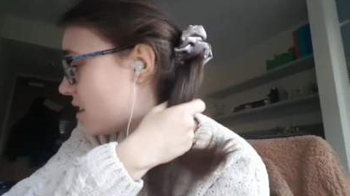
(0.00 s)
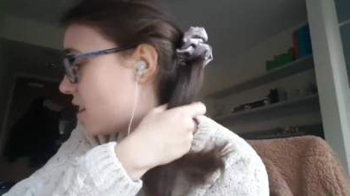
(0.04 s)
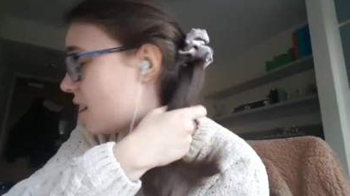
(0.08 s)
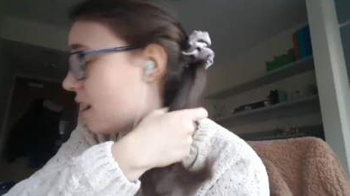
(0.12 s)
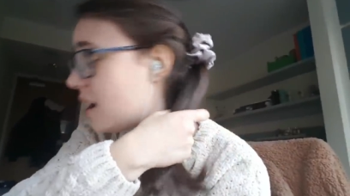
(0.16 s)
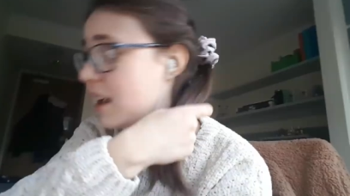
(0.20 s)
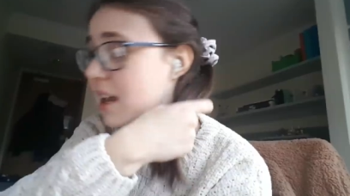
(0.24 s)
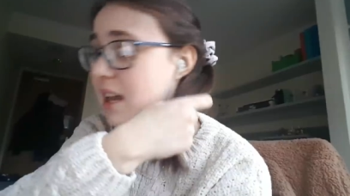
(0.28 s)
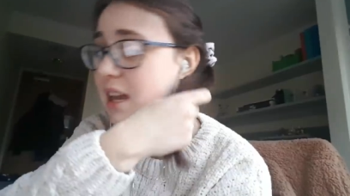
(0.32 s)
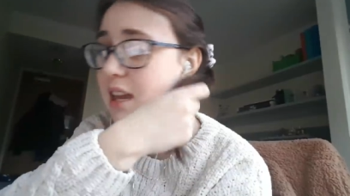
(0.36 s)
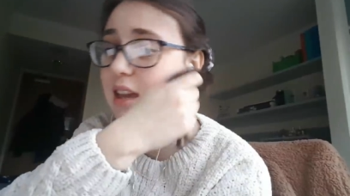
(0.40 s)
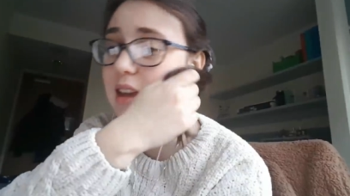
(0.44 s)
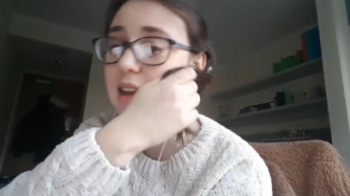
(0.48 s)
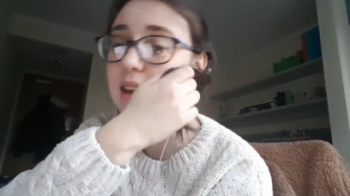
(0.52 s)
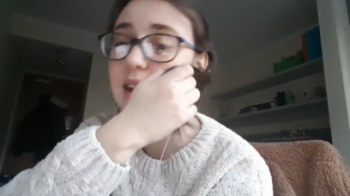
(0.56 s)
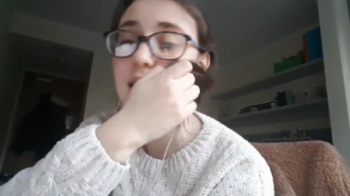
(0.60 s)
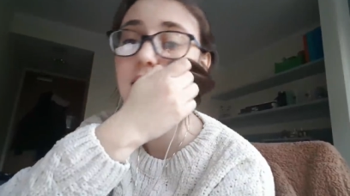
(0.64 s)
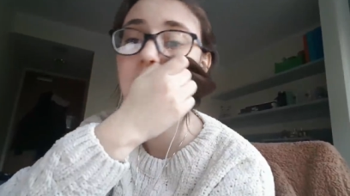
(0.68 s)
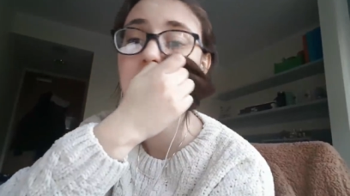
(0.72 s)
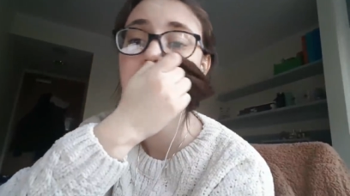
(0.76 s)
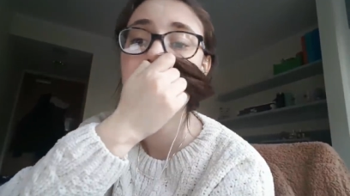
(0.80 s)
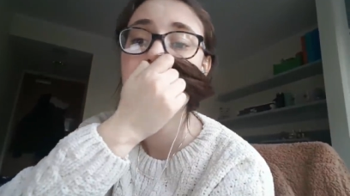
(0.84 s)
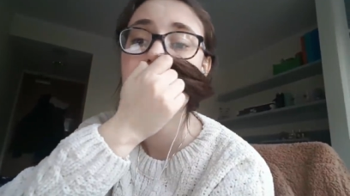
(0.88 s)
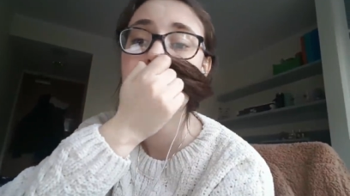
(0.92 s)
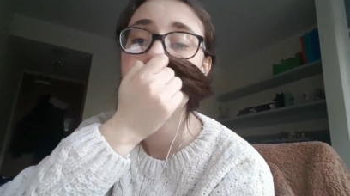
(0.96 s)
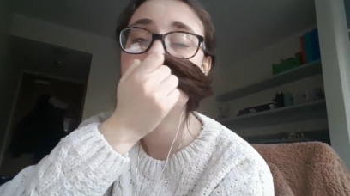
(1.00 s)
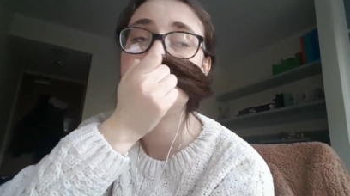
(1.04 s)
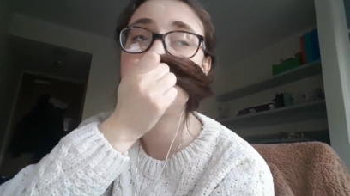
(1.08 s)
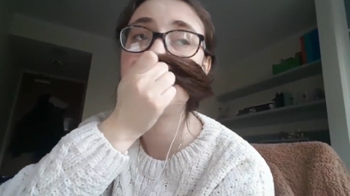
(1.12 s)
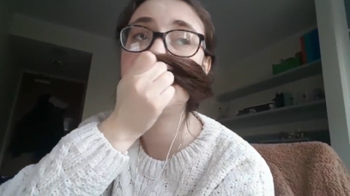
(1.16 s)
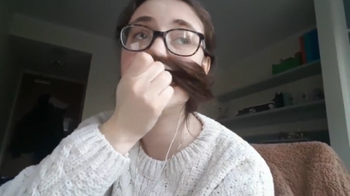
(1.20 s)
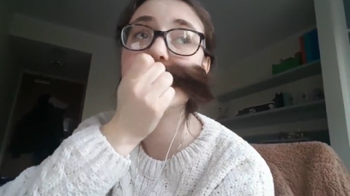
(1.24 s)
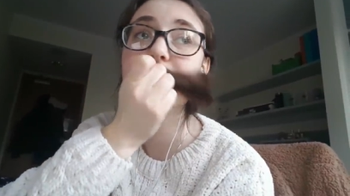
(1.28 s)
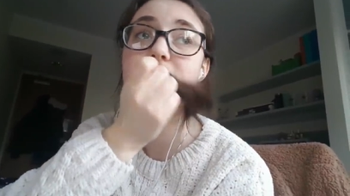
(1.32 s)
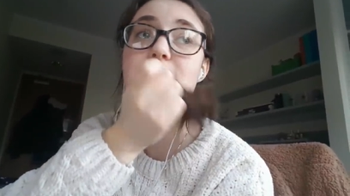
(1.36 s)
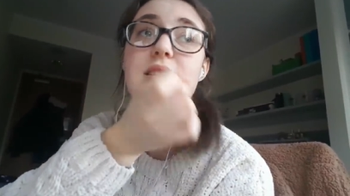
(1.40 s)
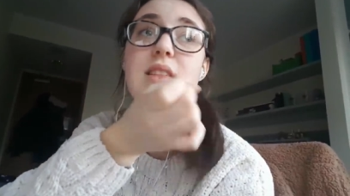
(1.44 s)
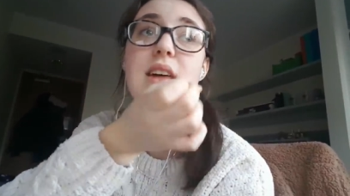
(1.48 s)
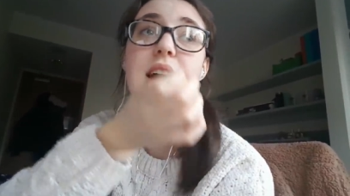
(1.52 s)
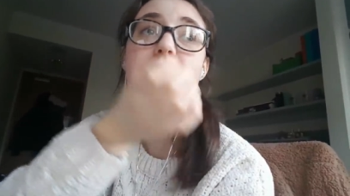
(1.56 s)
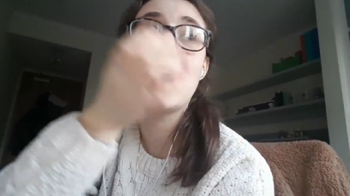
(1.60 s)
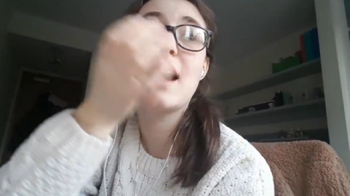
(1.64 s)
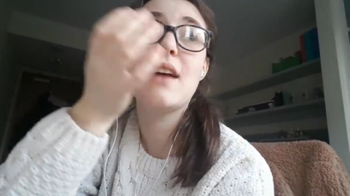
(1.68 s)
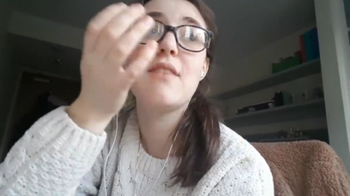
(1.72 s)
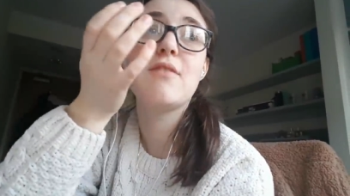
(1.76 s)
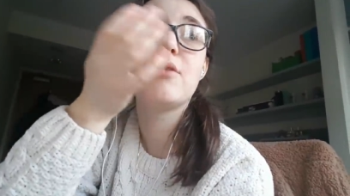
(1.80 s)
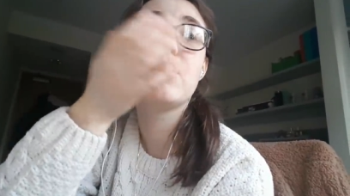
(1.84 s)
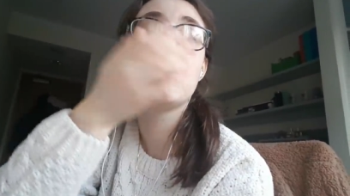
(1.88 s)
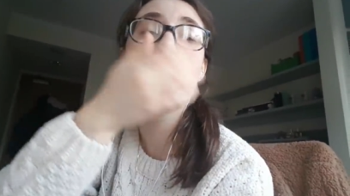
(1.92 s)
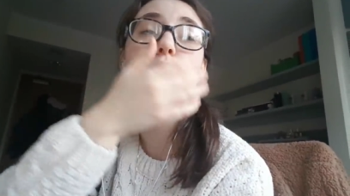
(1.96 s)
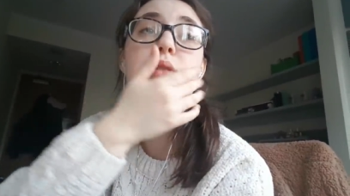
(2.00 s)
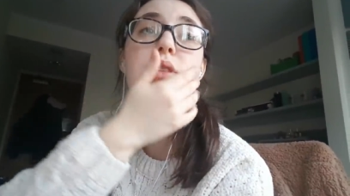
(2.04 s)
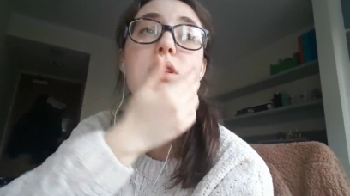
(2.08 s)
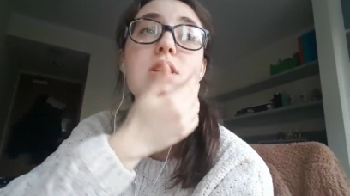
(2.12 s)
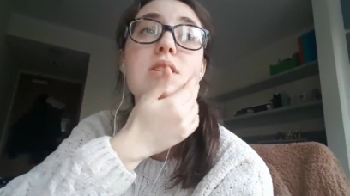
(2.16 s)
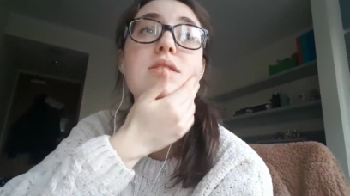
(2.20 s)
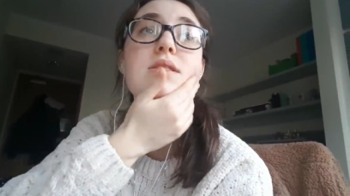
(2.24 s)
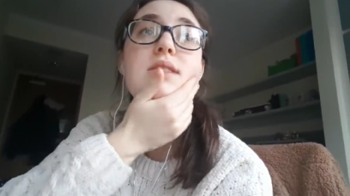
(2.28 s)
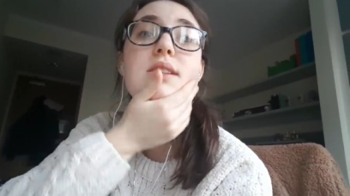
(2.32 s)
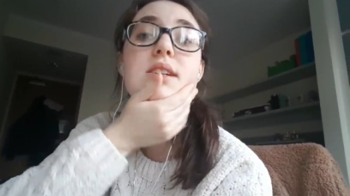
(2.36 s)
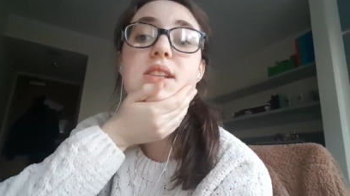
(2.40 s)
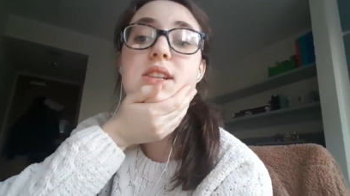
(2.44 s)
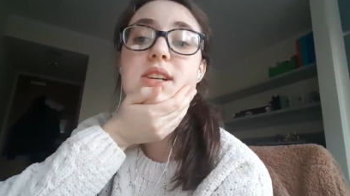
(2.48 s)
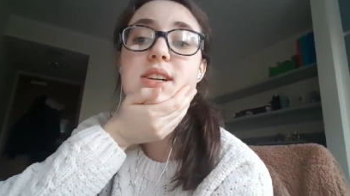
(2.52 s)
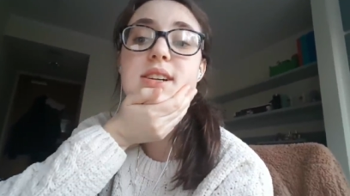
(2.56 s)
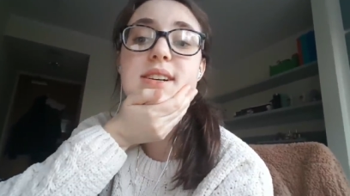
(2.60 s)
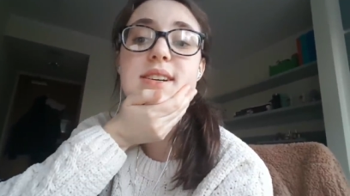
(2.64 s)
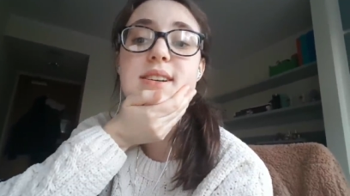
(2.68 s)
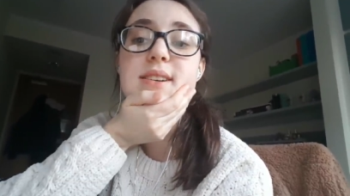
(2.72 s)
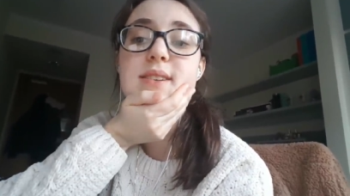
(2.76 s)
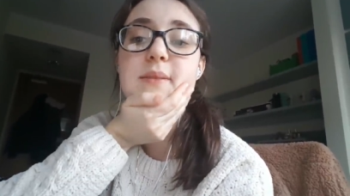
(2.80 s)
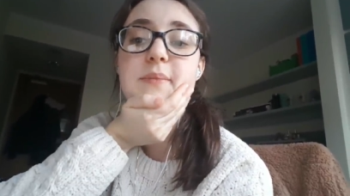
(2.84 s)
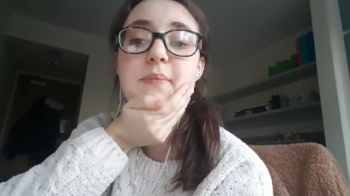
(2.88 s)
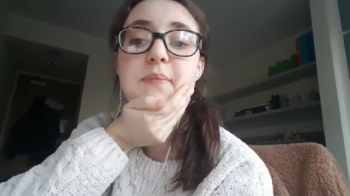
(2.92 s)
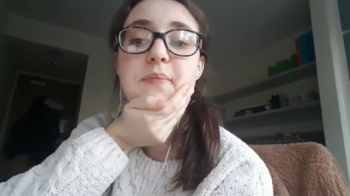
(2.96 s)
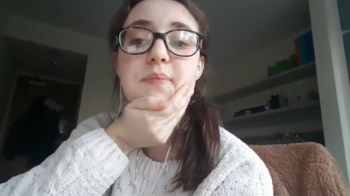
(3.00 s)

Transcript: I fear that everyone is gonna